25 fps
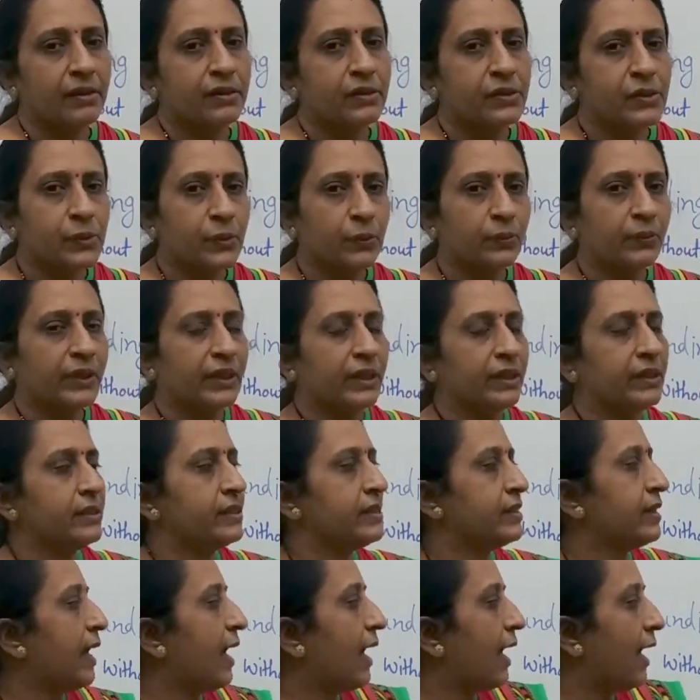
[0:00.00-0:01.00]

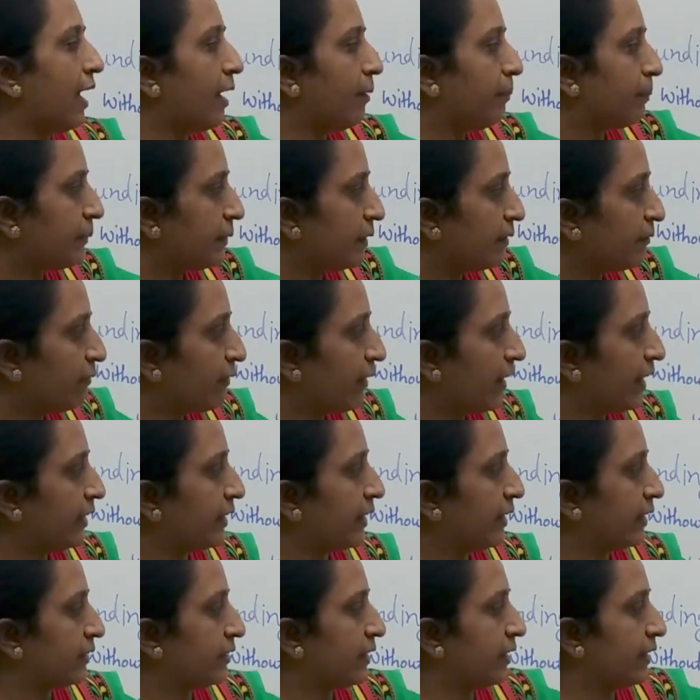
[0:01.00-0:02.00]
Students, after
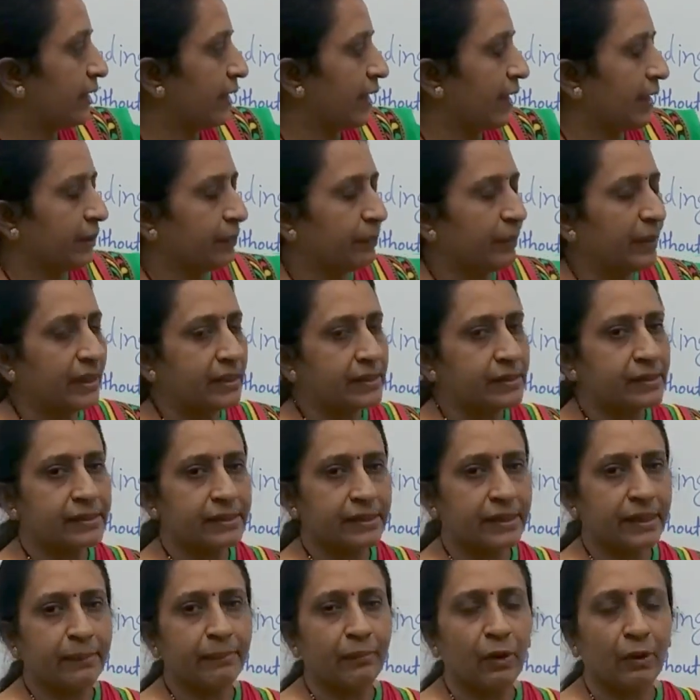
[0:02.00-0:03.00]
finding the rhyming
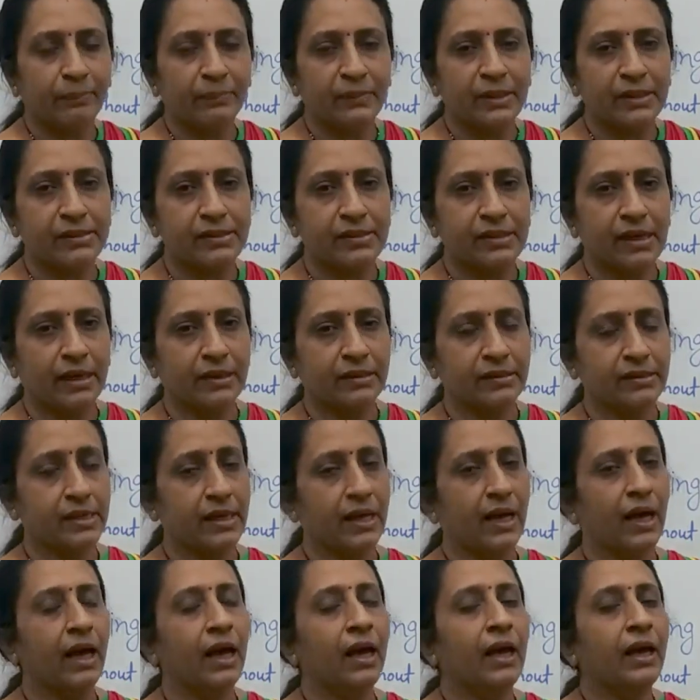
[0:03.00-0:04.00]
scheme of the
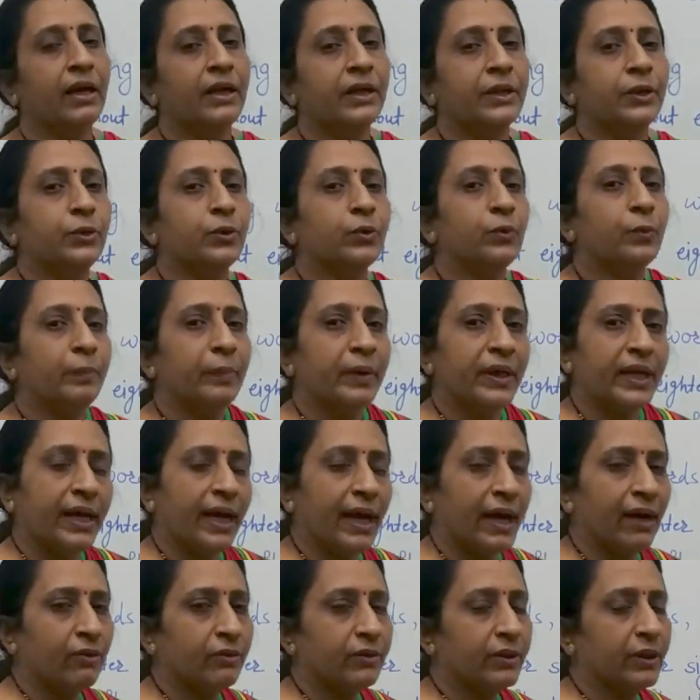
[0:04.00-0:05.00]
stanza, you may
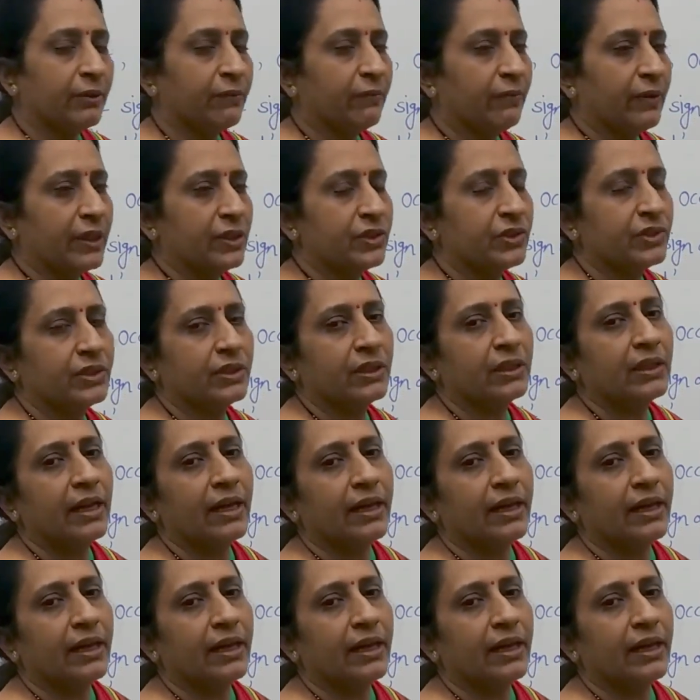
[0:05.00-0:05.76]
have the question